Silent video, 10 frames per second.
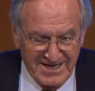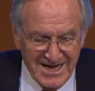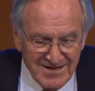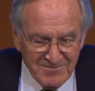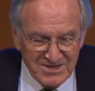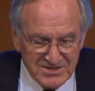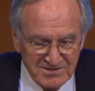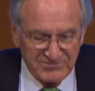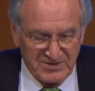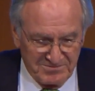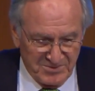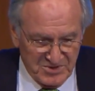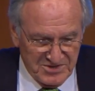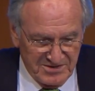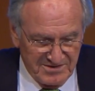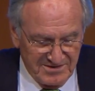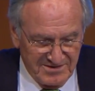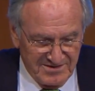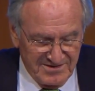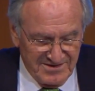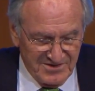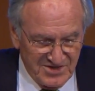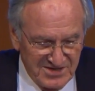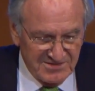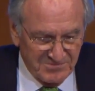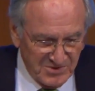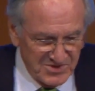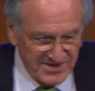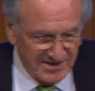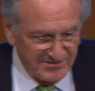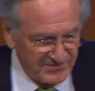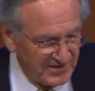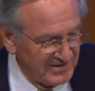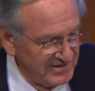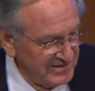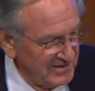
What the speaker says: Em is the front person. She's the person out front